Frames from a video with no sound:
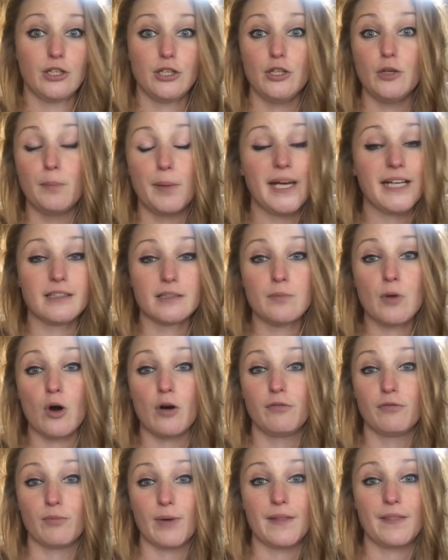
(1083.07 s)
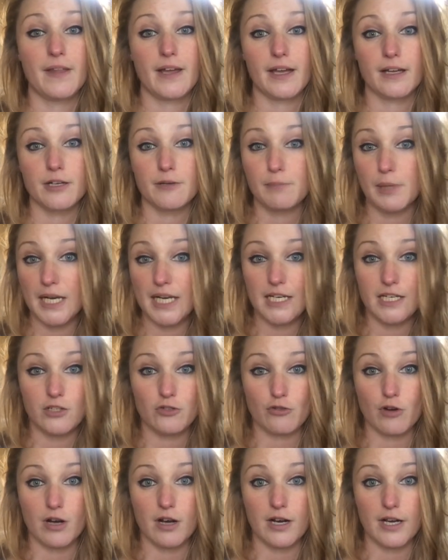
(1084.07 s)
you pick them off when they're completely
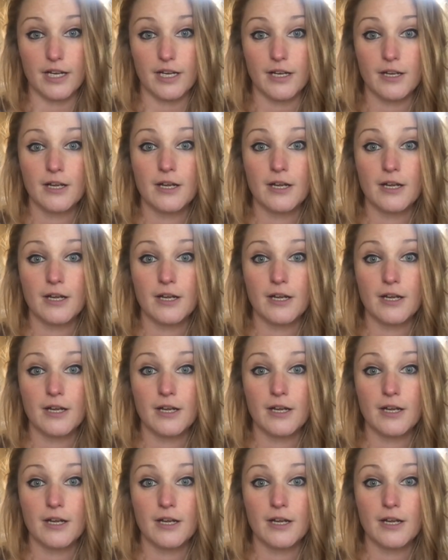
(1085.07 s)
dry.